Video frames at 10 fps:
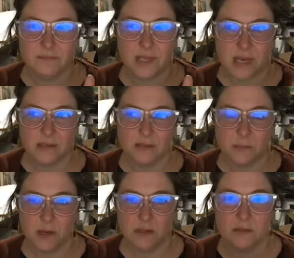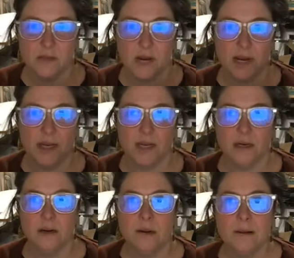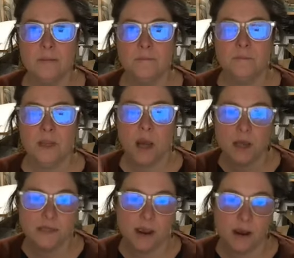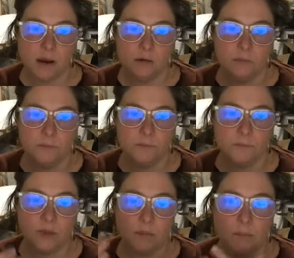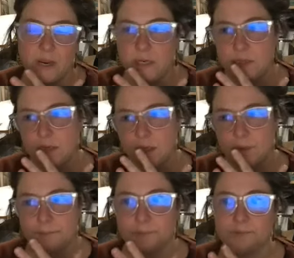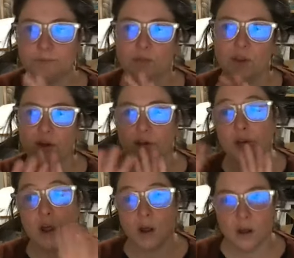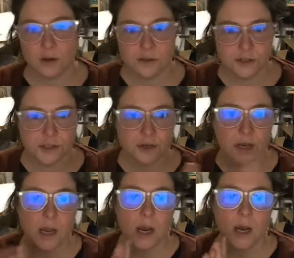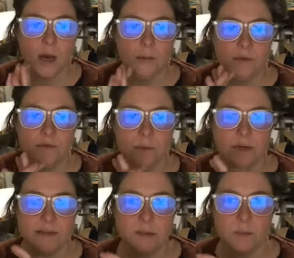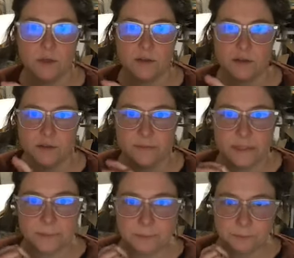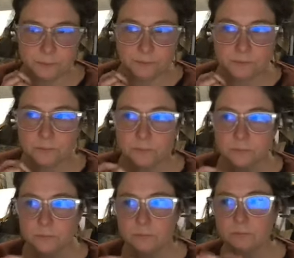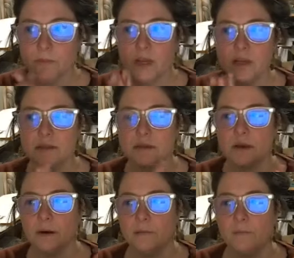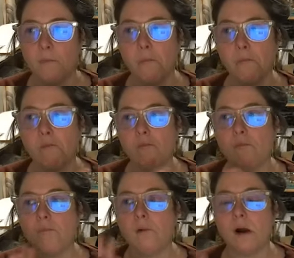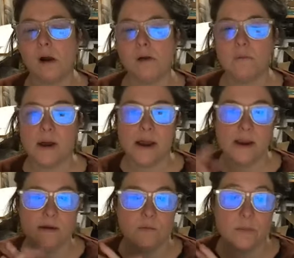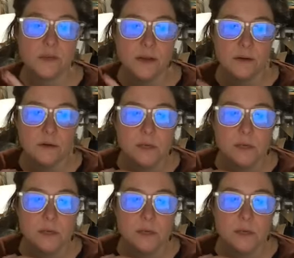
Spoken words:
license plates that I had cut down, painted, collaged. If you want to see pictures of it, it's on my website,